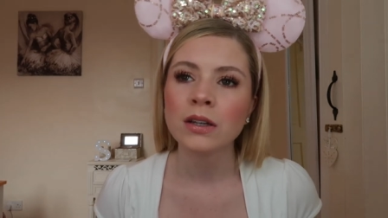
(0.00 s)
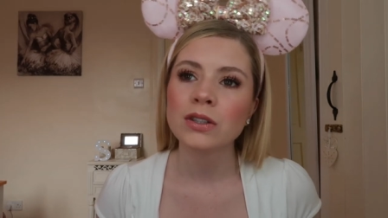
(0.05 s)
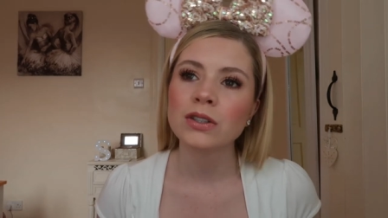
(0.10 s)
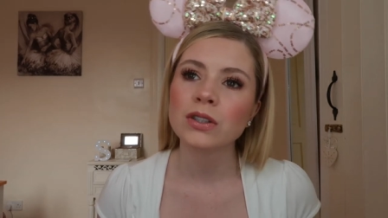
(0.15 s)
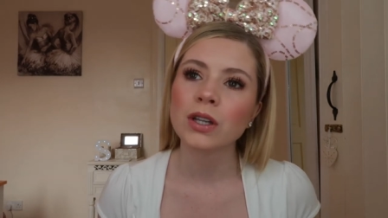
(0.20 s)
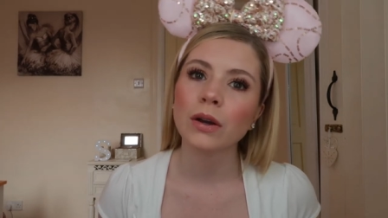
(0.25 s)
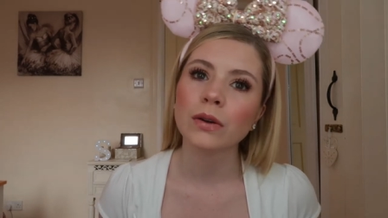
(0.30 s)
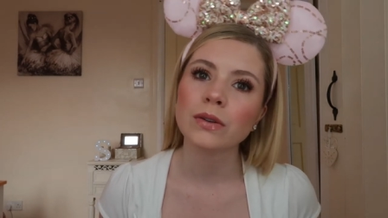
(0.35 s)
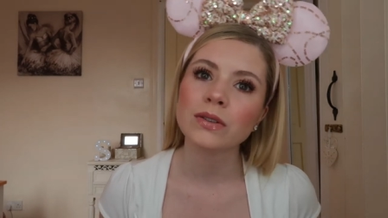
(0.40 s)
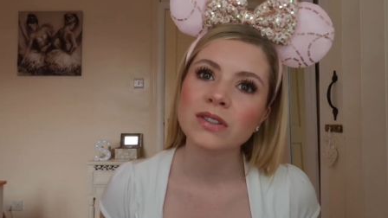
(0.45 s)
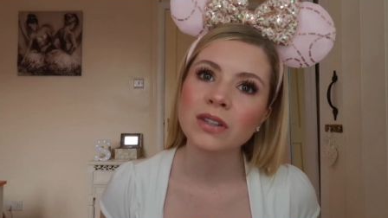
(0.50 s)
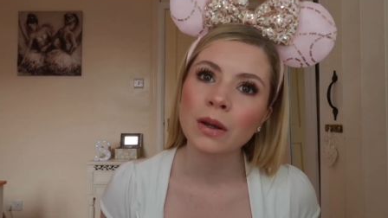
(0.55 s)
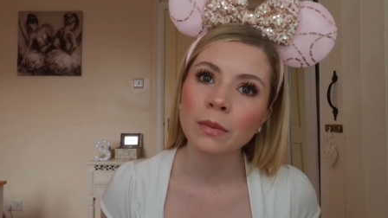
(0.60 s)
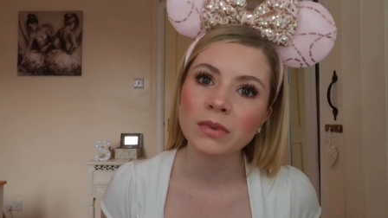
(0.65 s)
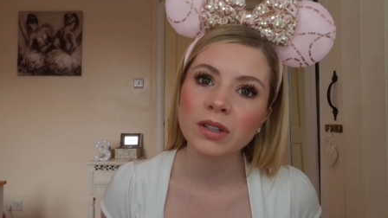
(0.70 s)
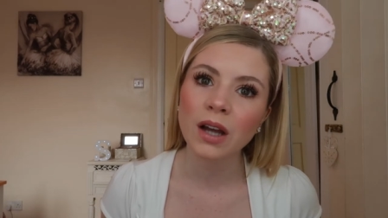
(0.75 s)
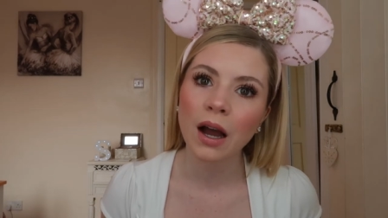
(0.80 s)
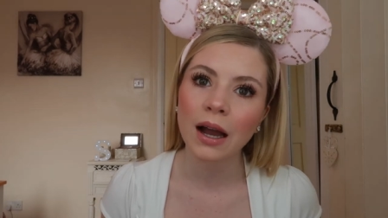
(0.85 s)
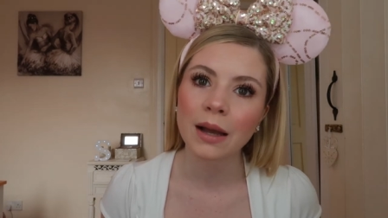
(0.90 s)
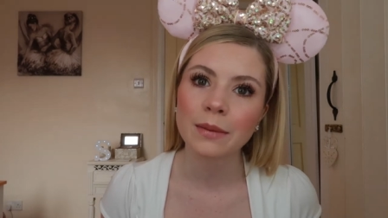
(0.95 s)
So
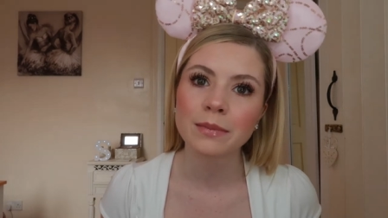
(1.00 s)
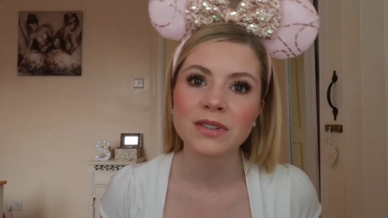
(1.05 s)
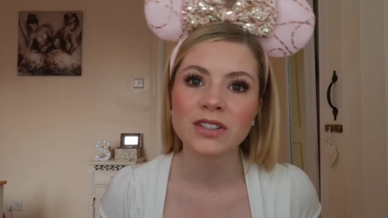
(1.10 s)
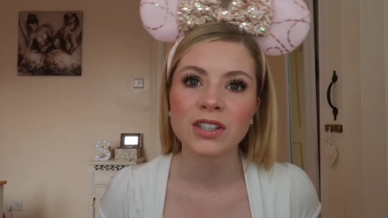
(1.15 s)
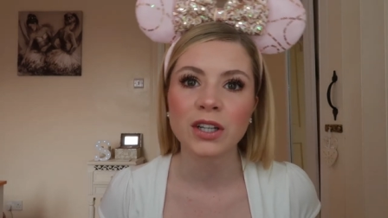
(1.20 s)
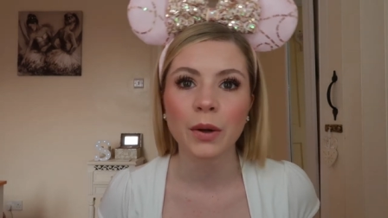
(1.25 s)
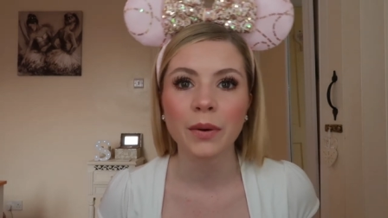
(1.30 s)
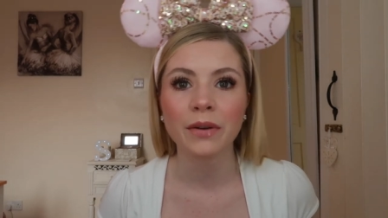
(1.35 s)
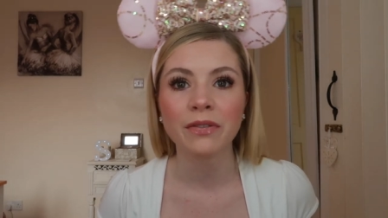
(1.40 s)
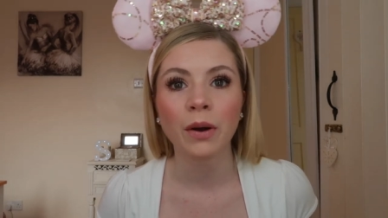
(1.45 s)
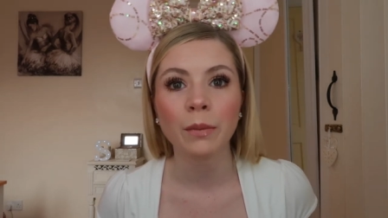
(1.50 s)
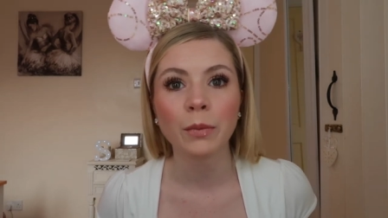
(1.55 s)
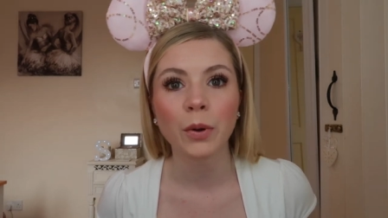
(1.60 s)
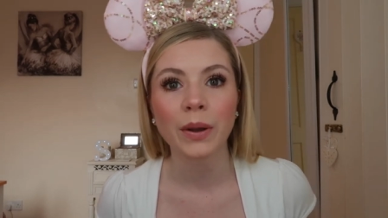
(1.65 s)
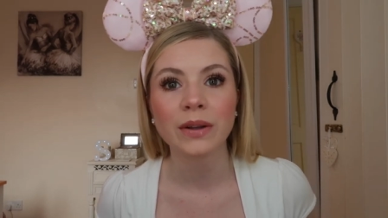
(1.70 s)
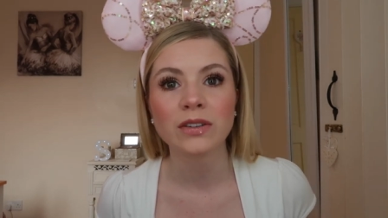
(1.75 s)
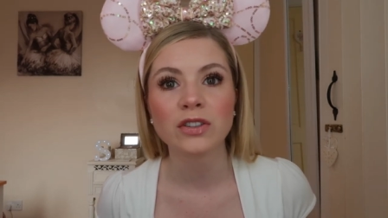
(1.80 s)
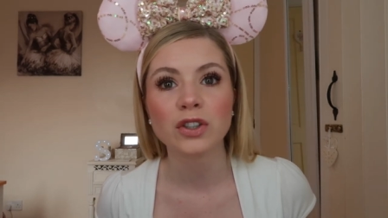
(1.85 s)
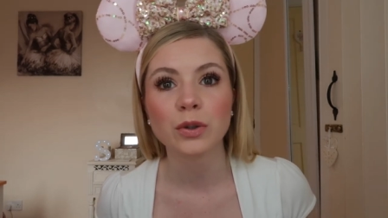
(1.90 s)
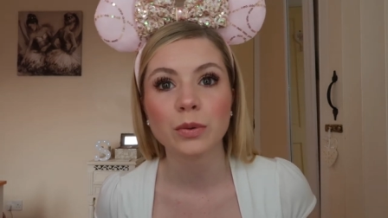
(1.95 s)
sometimes, you know, if I'm
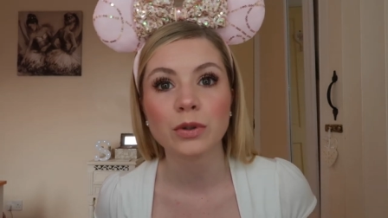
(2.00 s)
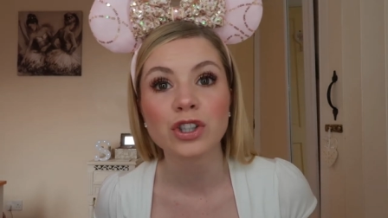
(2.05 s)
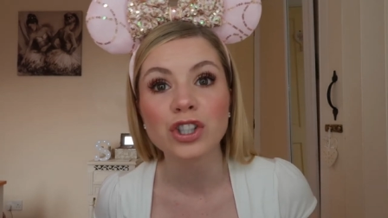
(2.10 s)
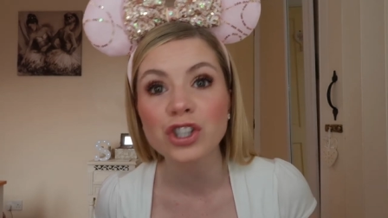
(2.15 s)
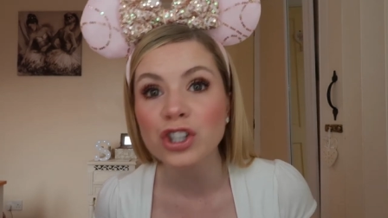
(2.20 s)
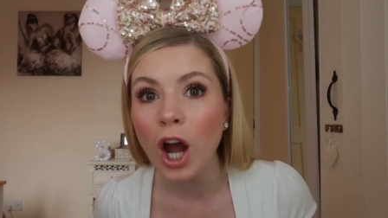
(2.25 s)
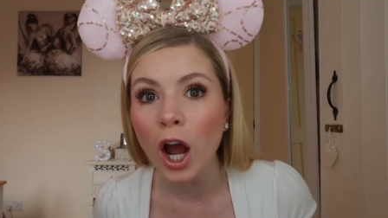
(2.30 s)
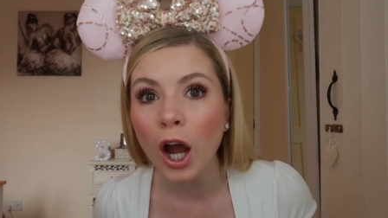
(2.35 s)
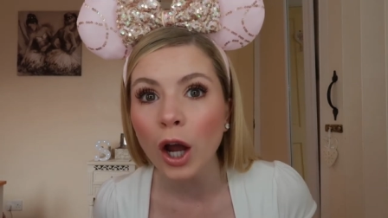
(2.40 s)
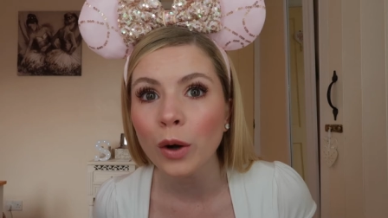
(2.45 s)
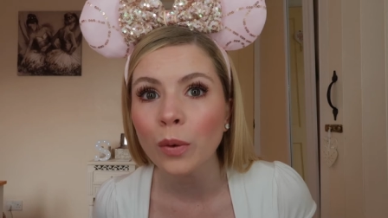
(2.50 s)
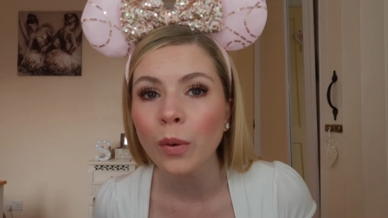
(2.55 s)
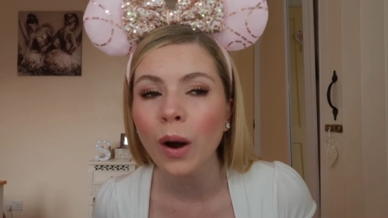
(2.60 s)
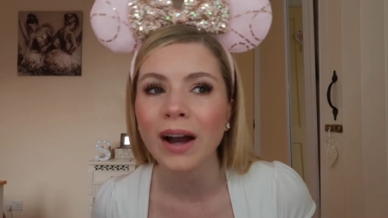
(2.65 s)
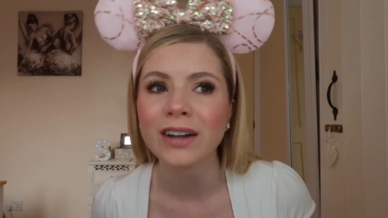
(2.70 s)
going to do a show,